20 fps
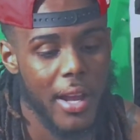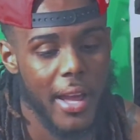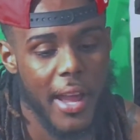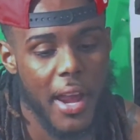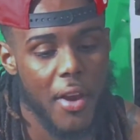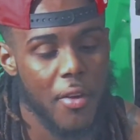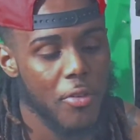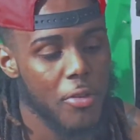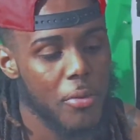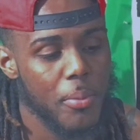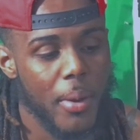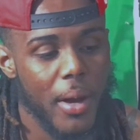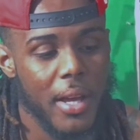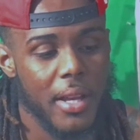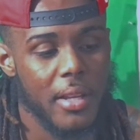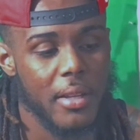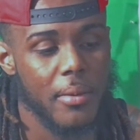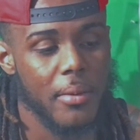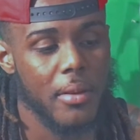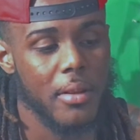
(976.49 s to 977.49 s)
Like,
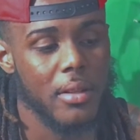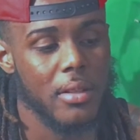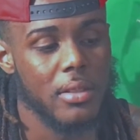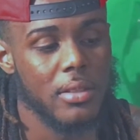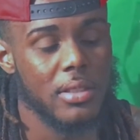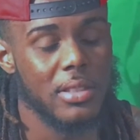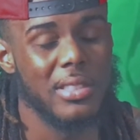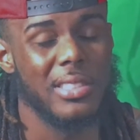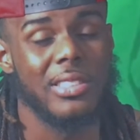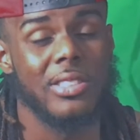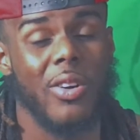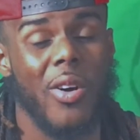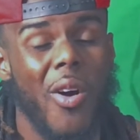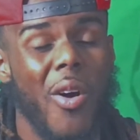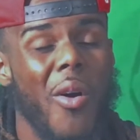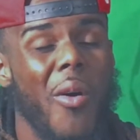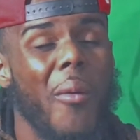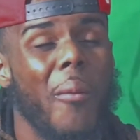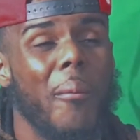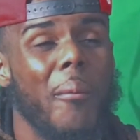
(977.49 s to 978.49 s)
everybody is
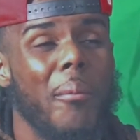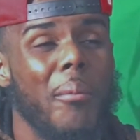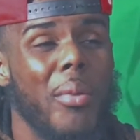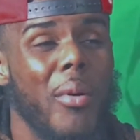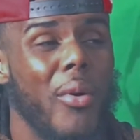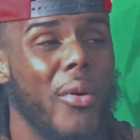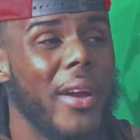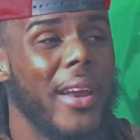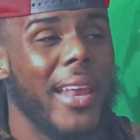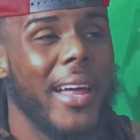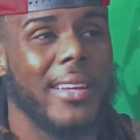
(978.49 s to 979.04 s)
on point.